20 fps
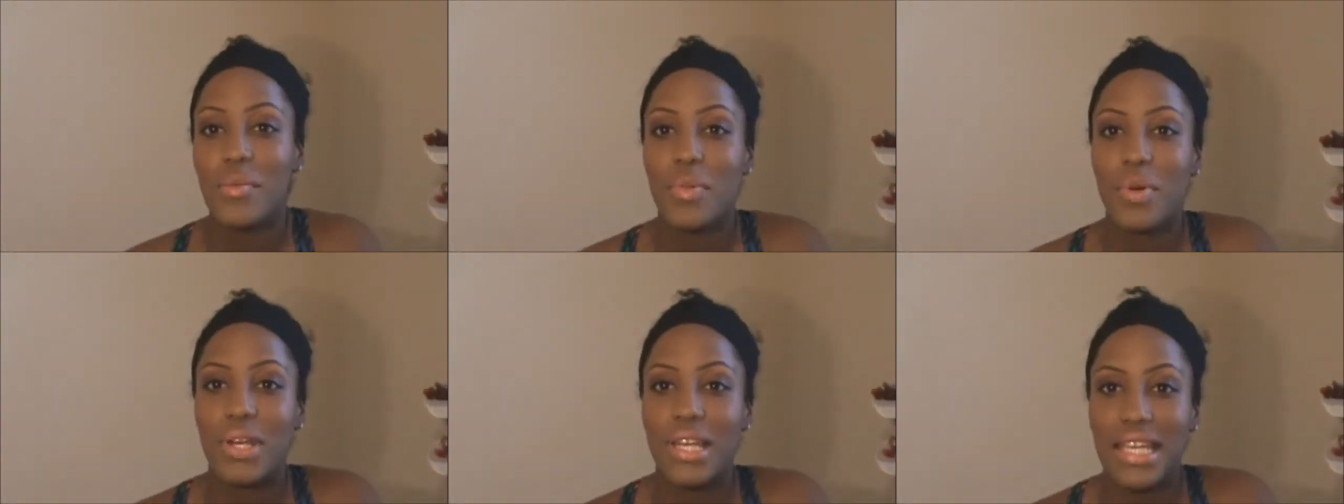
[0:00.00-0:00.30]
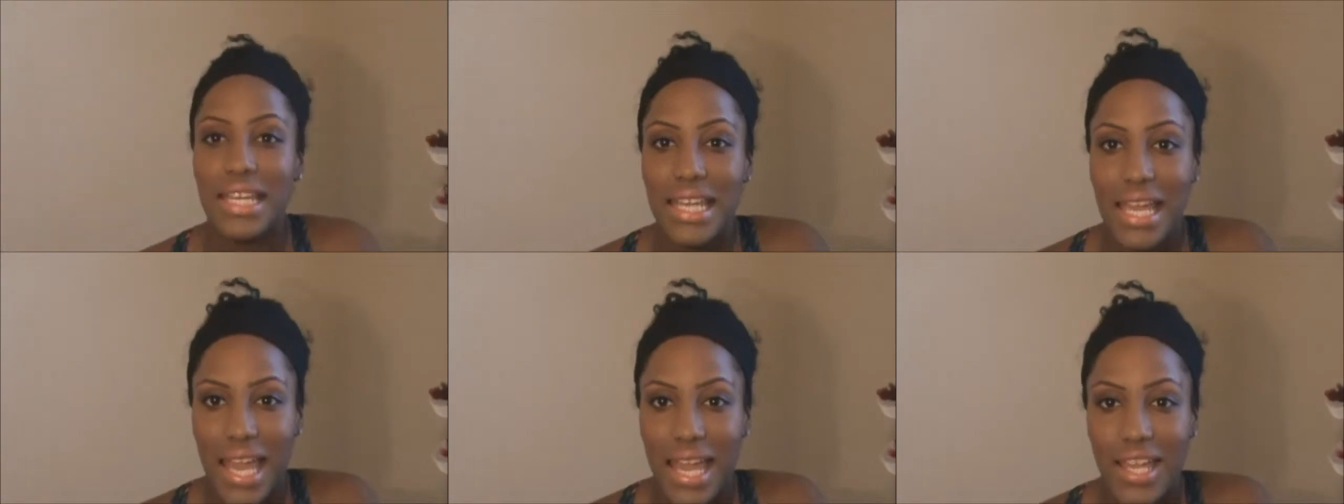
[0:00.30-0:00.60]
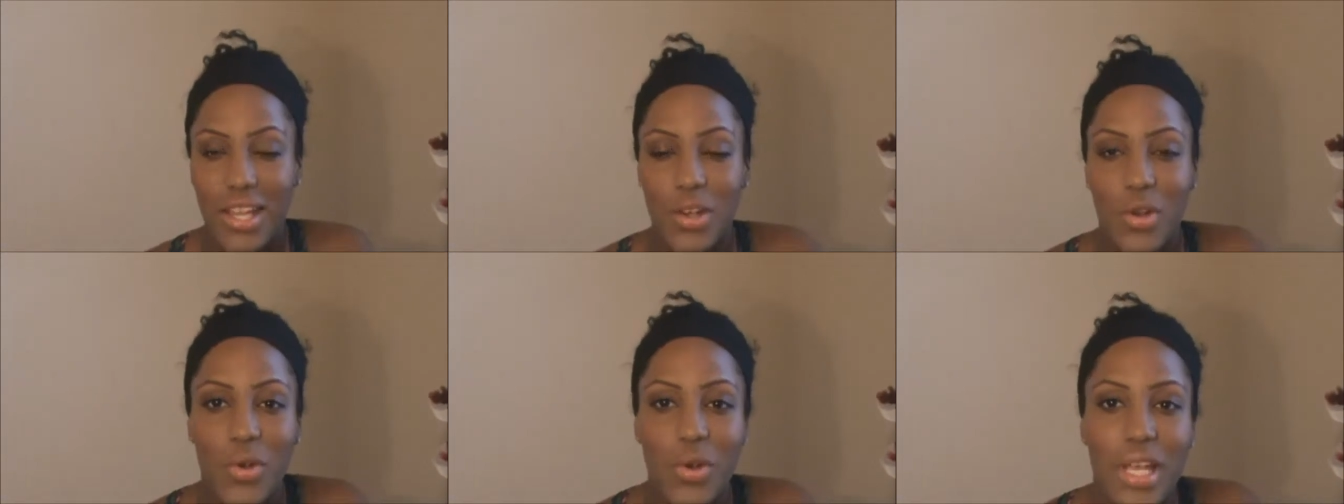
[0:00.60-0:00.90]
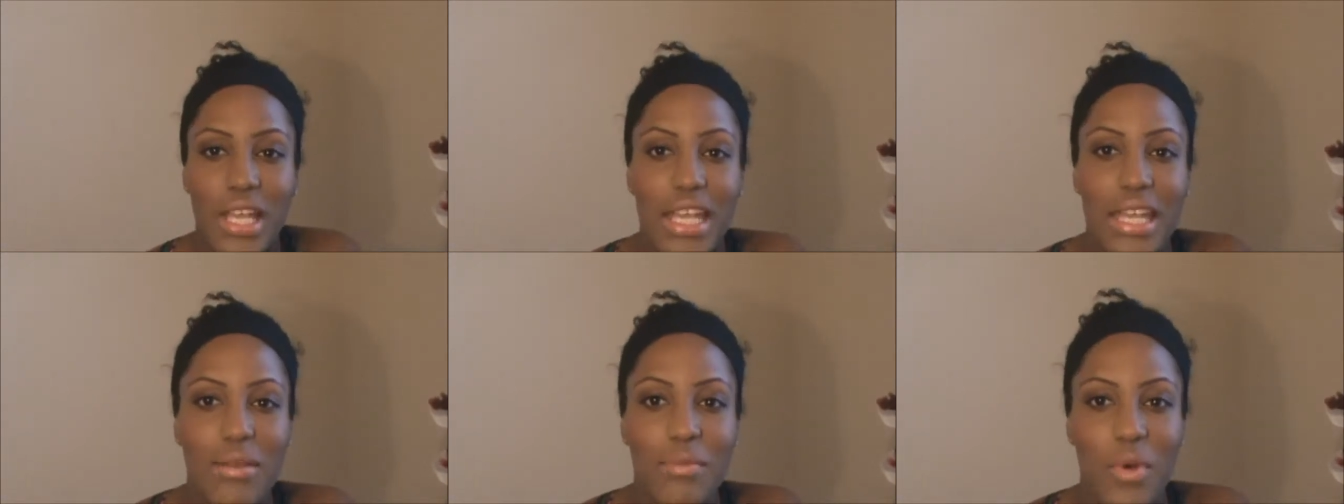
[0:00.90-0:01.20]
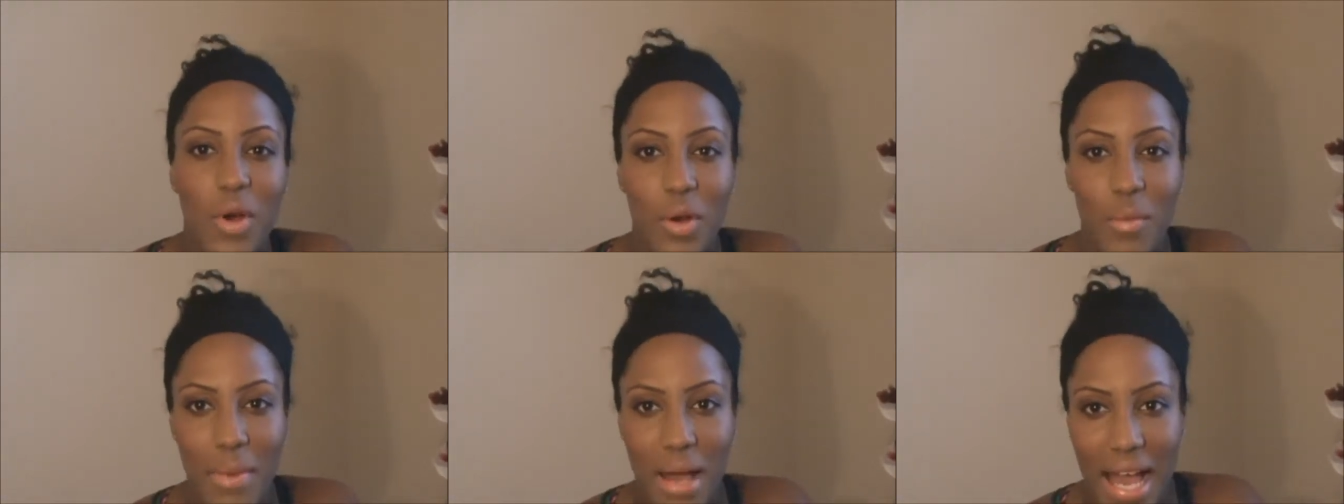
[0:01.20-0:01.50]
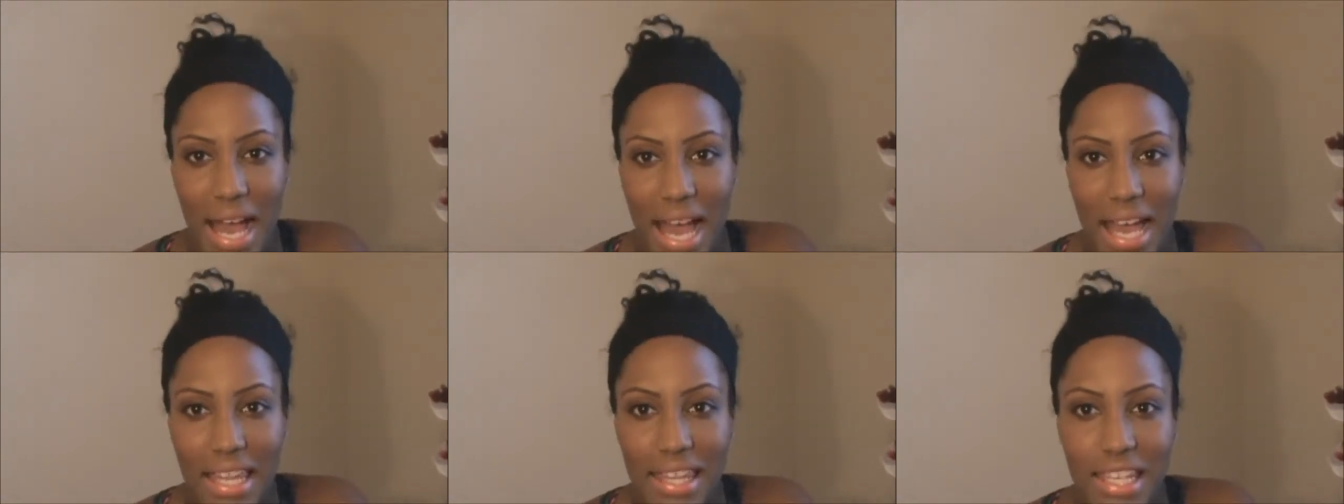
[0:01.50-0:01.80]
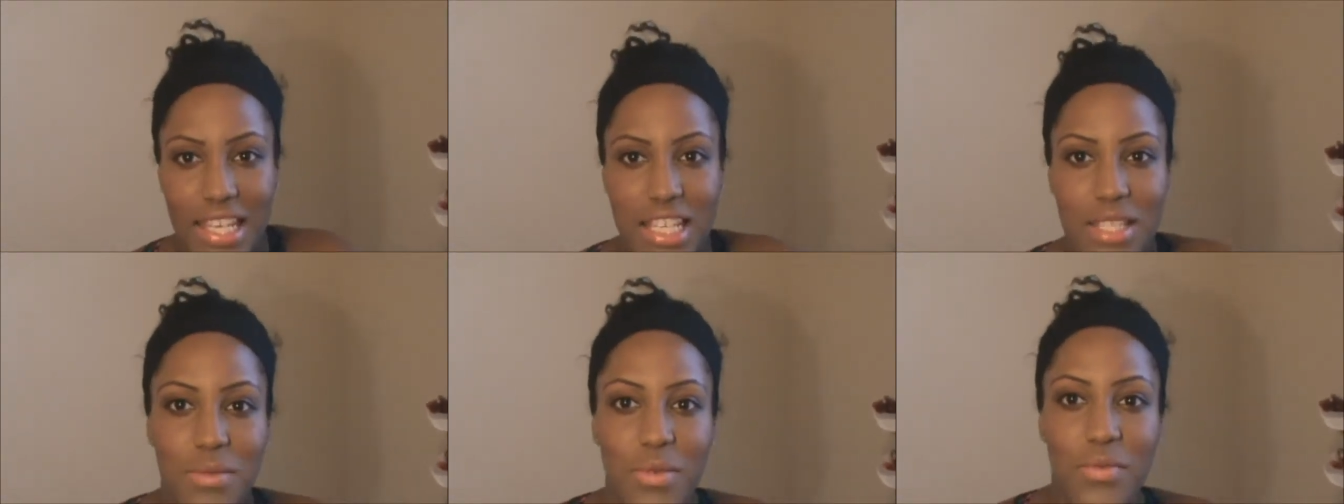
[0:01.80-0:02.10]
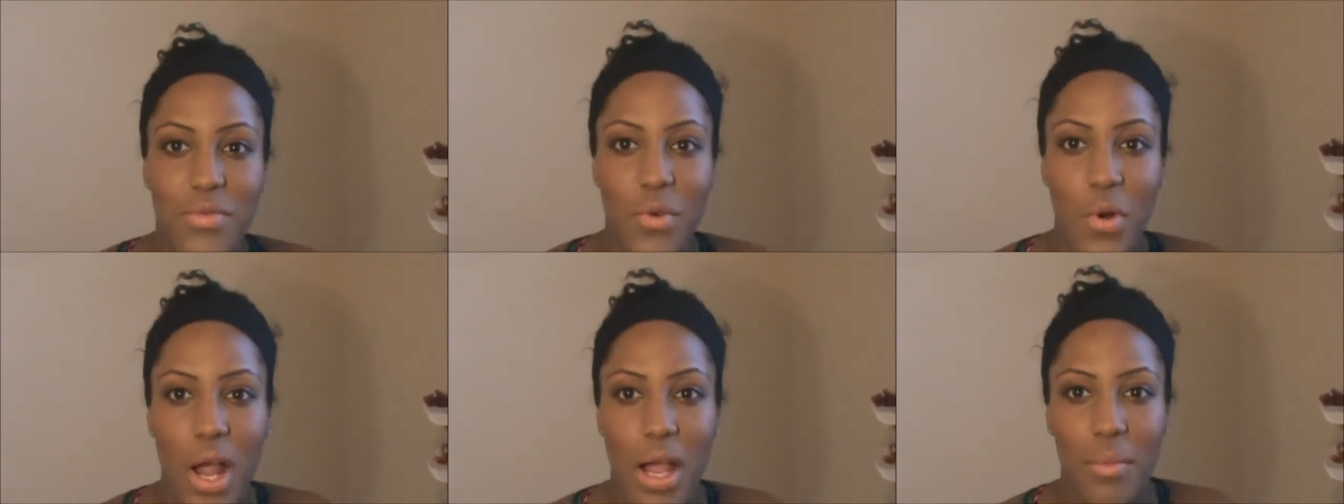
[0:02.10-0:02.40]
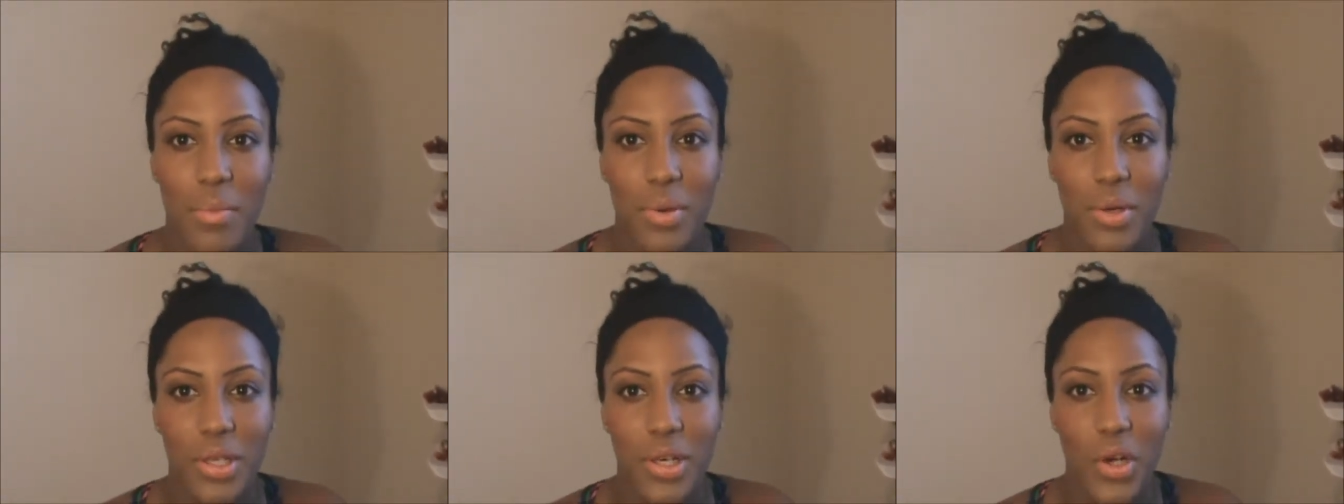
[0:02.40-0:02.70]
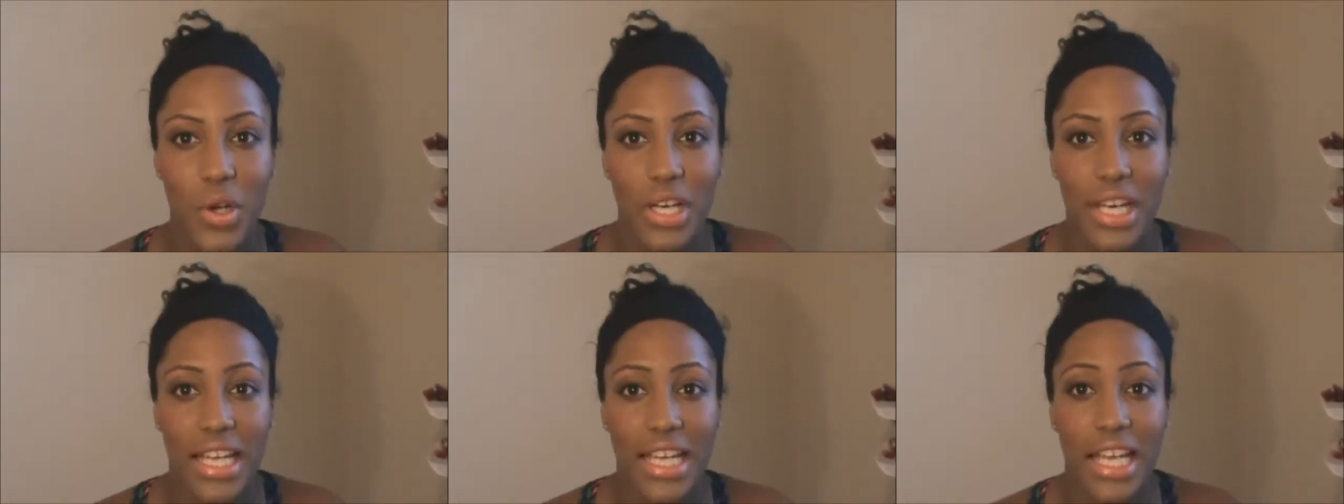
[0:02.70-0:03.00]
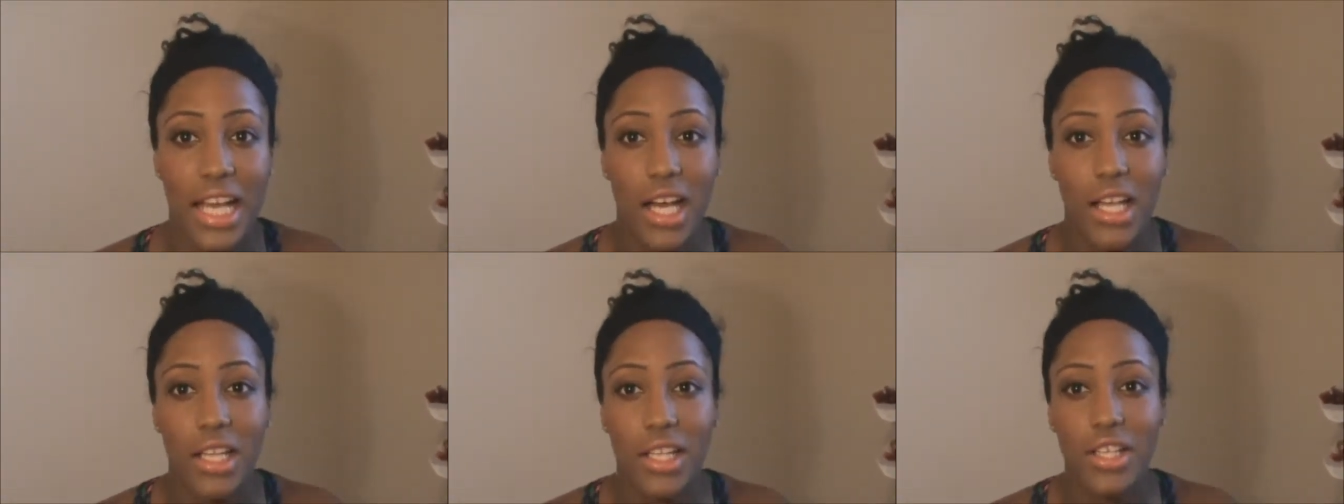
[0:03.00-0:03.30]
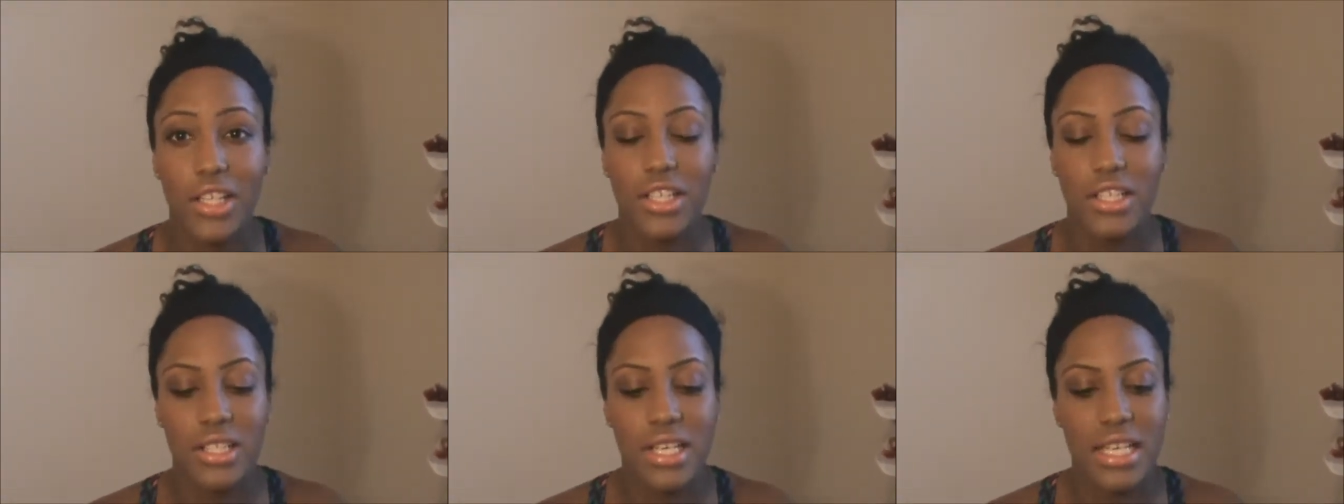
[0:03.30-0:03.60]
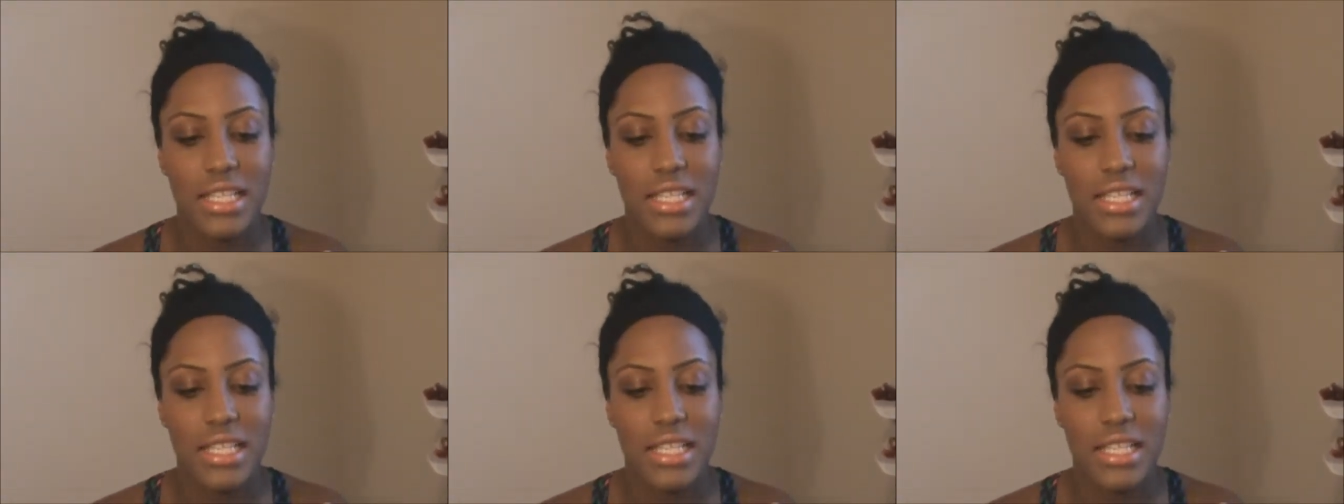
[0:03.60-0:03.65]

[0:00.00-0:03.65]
putting a cream on my eyelids before I put on a color,